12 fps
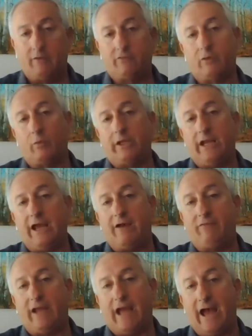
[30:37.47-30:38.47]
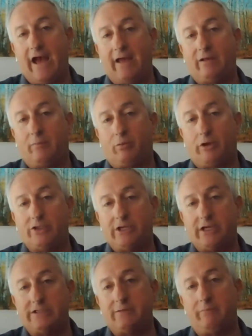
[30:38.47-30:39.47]
So when you have to add
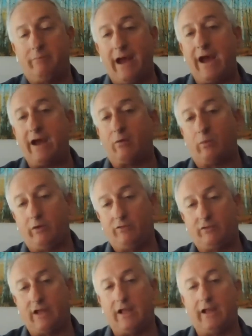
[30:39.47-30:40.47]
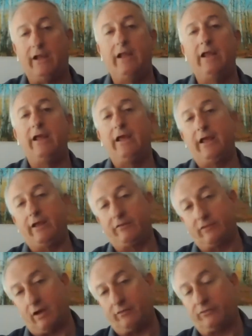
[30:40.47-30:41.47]
depreciation back when you sell it, it's
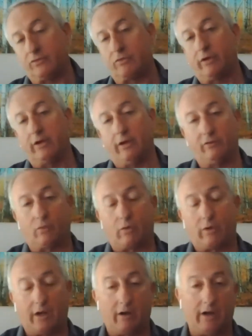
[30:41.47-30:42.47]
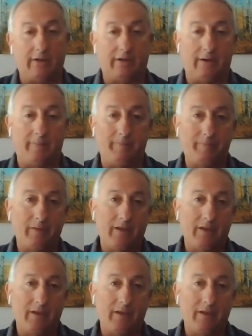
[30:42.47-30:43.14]
also treated as ordinary income.